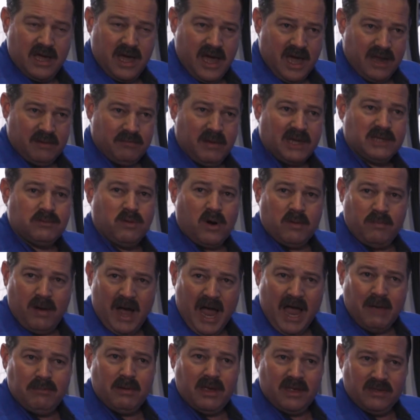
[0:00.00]
and much more
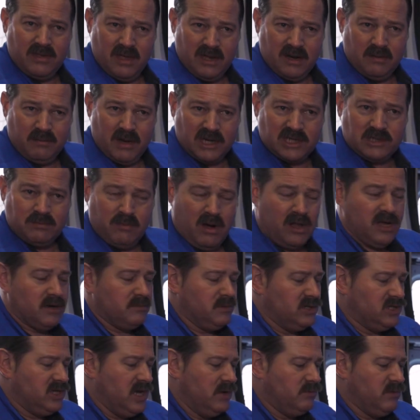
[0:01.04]
piping than a much smaller
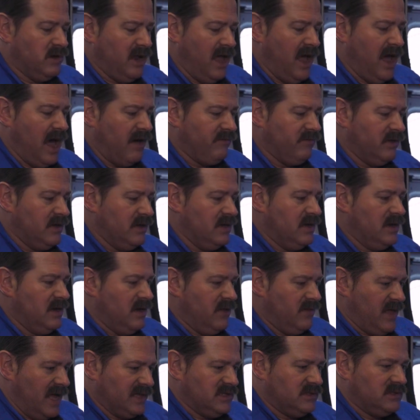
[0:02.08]
machine would have.
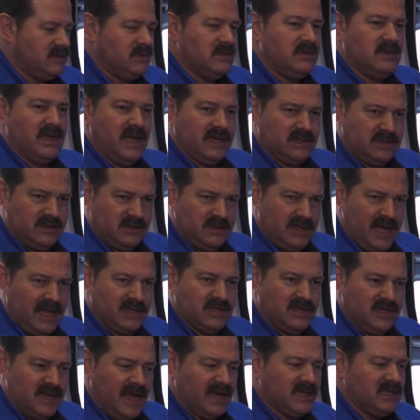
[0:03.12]
That's
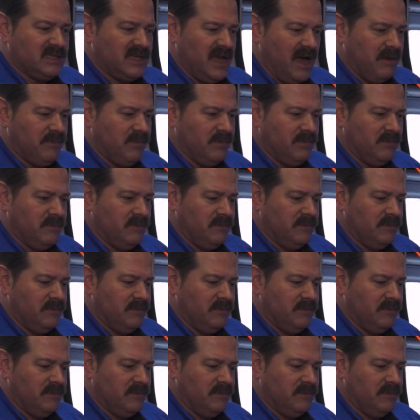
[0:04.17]
the next step.